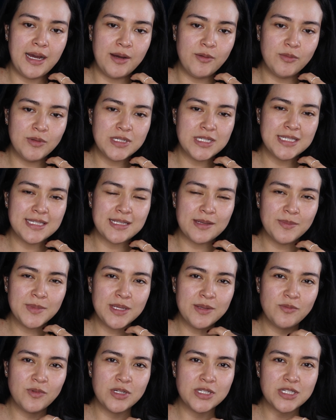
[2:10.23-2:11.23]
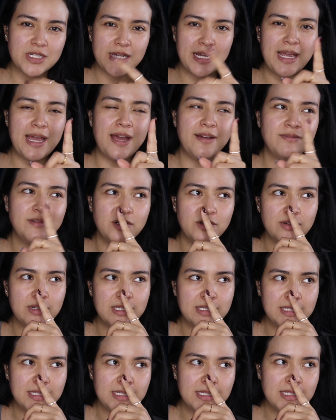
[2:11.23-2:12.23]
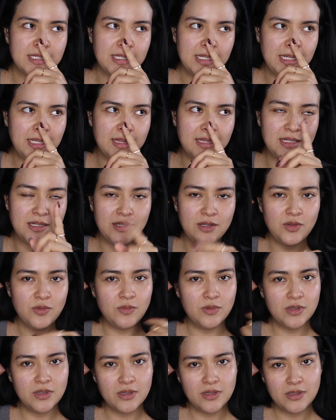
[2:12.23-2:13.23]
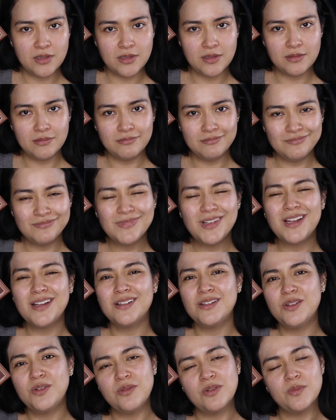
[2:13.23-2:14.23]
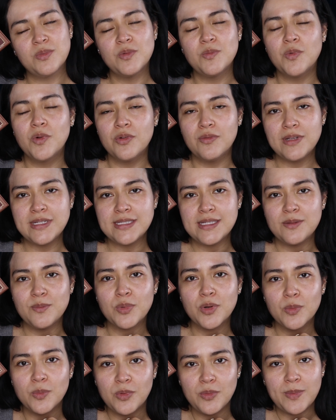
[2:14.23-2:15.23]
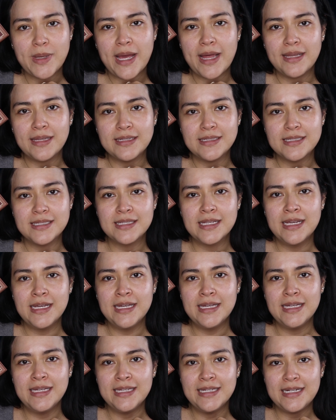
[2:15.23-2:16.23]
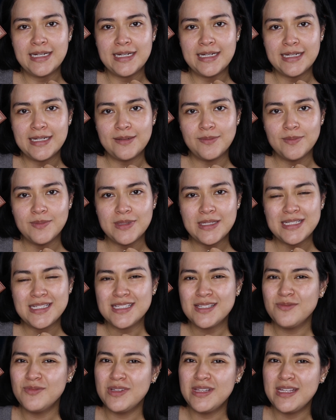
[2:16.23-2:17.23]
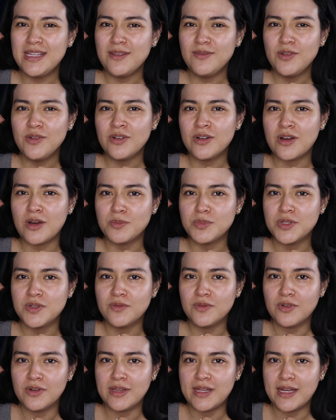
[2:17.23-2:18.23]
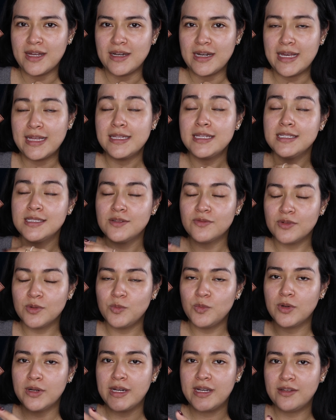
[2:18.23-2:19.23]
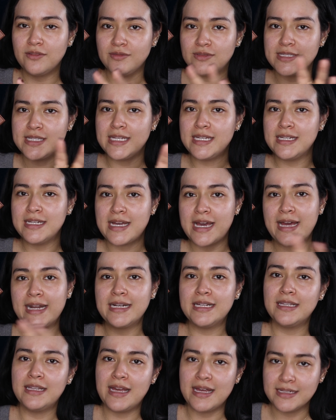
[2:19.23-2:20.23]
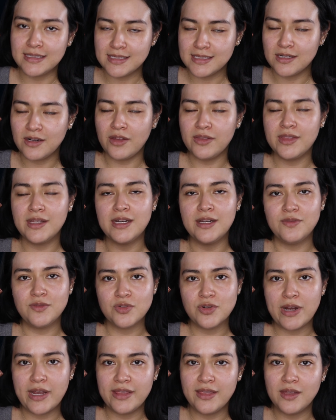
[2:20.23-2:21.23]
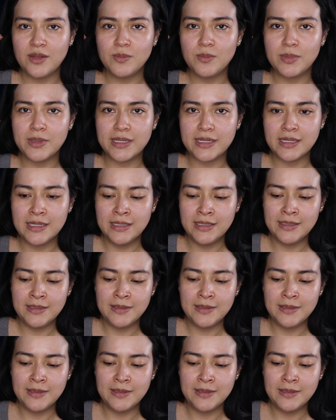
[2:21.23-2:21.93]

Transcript: which is something which I have noticed in the newer, not newer, but more recent purple palettes. It doesn't really give you an option for that, at least from what I've seen at a glance. Not that I've tried them, but